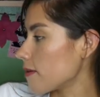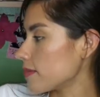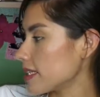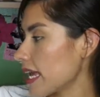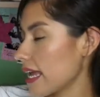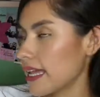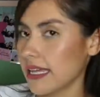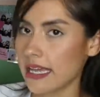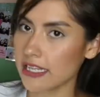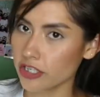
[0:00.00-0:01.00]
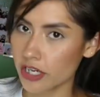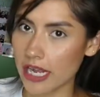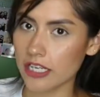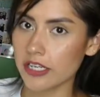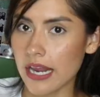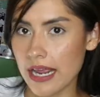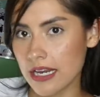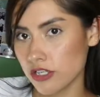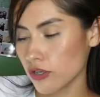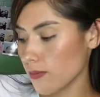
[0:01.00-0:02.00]
saying yesterday, today,
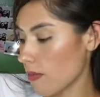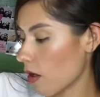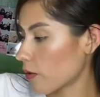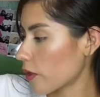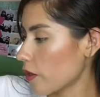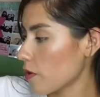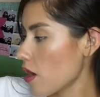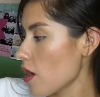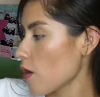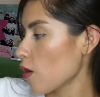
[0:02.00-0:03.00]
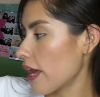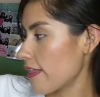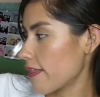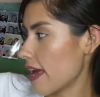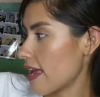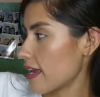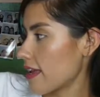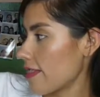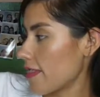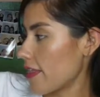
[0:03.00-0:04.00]
and tomorrow, and then
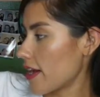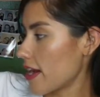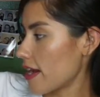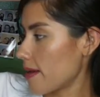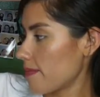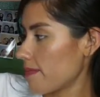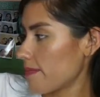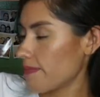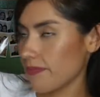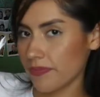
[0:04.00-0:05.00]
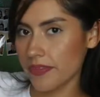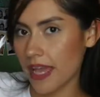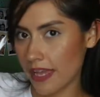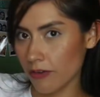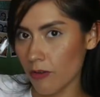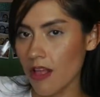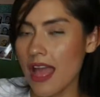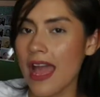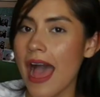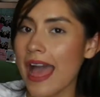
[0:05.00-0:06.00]
the title.
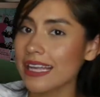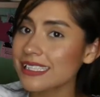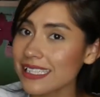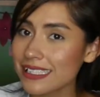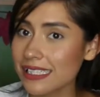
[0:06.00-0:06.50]
I didn't